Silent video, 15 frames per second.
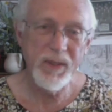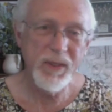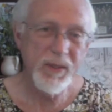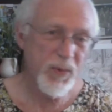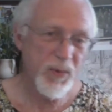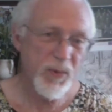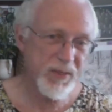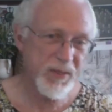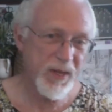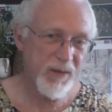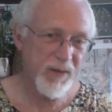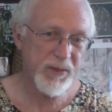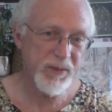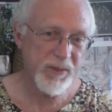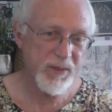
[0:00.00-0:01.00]
West
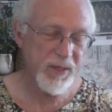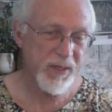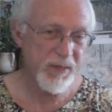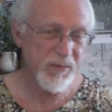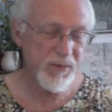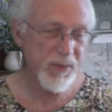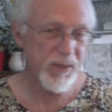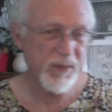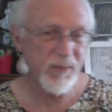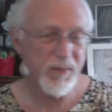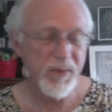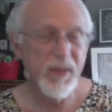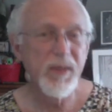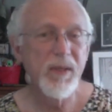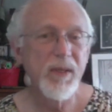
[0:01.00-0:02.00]
African slave trade
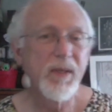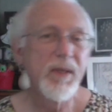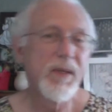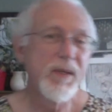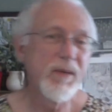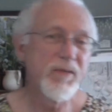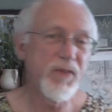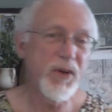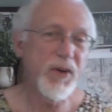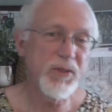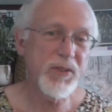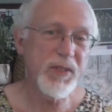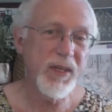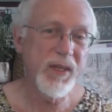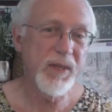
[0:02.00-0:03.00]

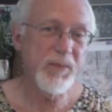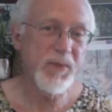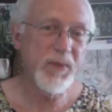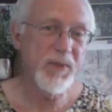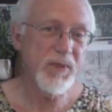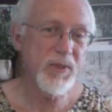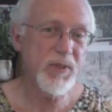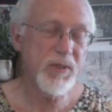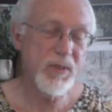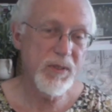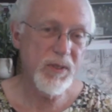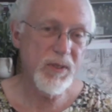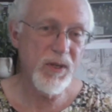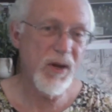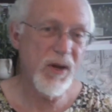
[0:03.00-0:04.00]
first came to this
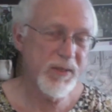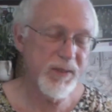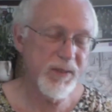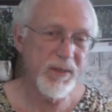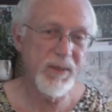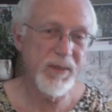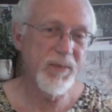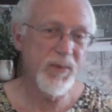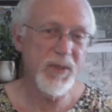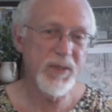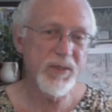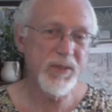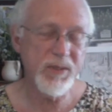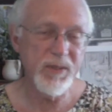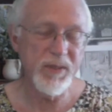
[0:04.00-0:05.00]
continent was. Mm-hmm.